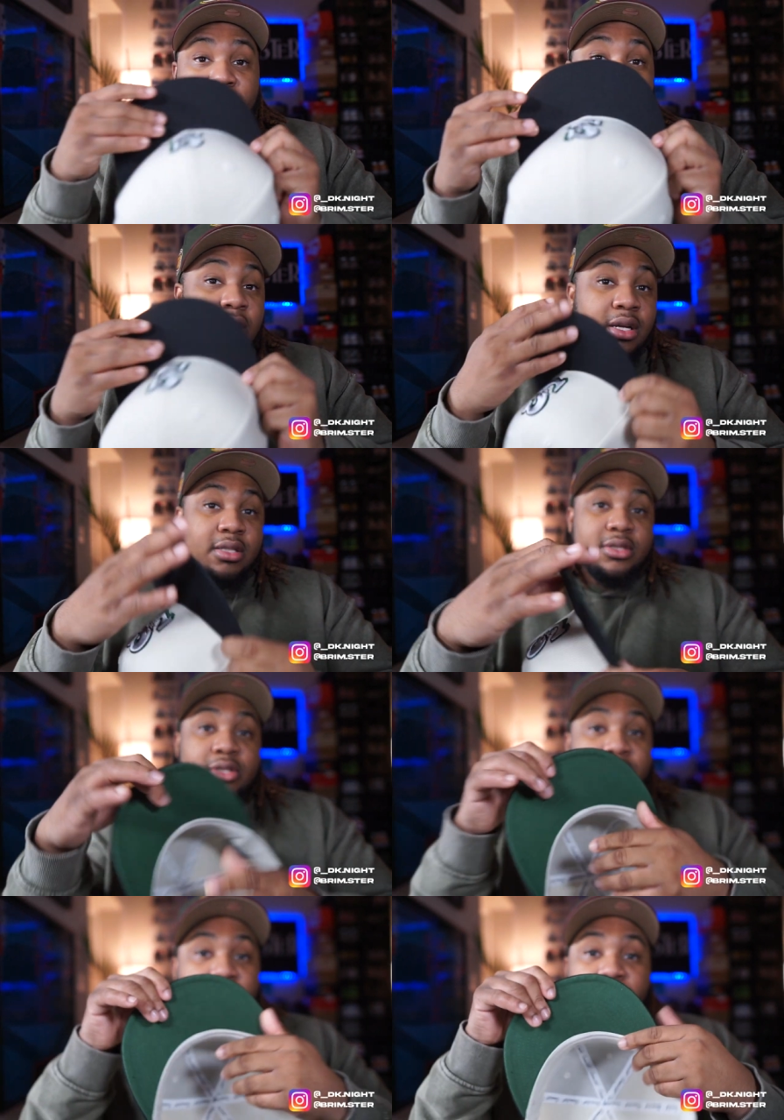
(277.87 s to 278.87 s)
All right,
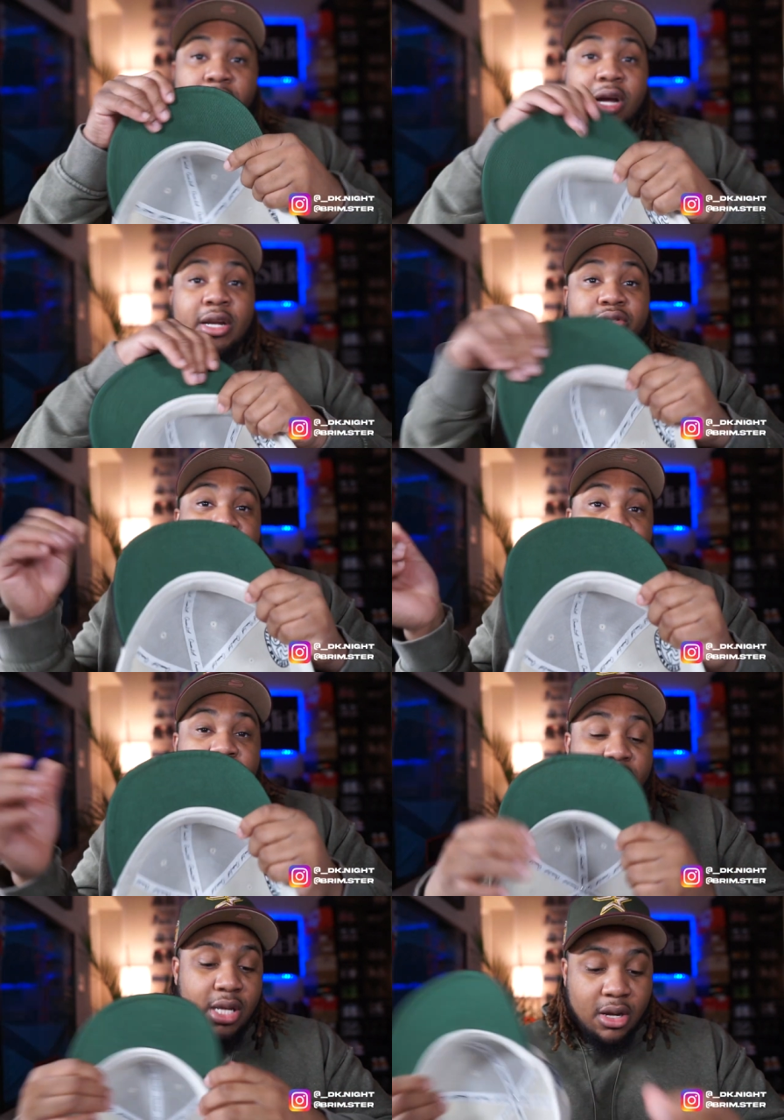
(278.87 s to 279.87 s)
so we don't got no
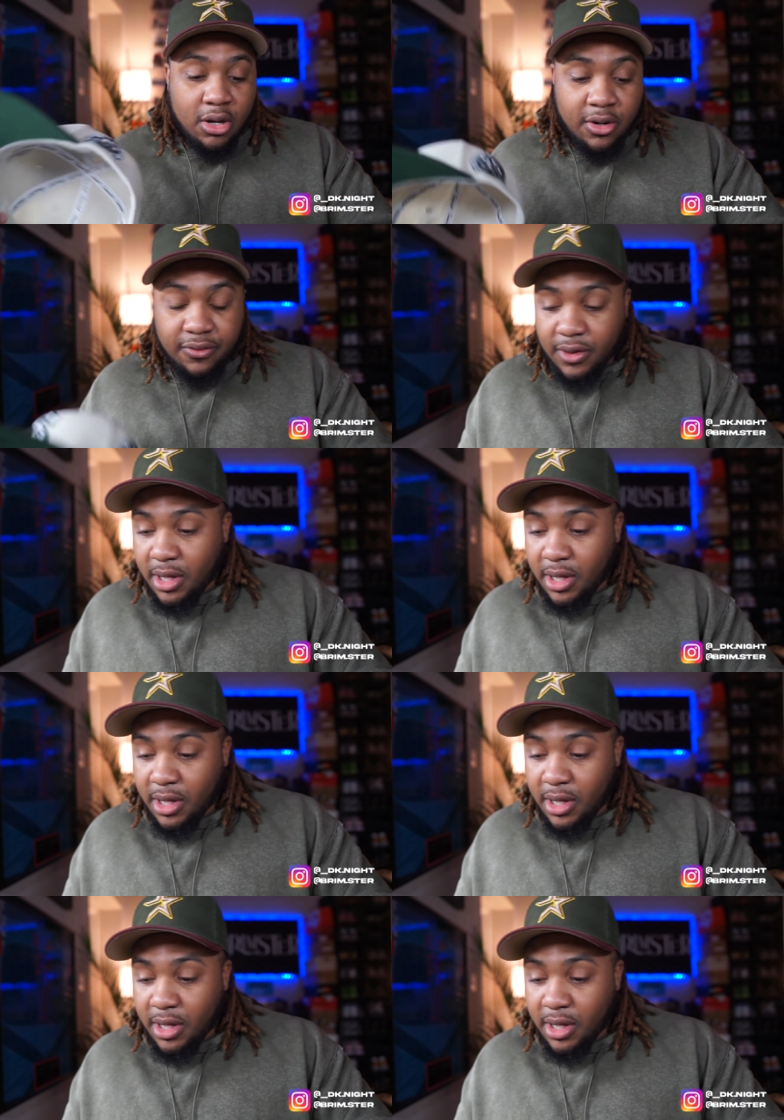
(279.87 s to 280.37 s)
stickers to take off.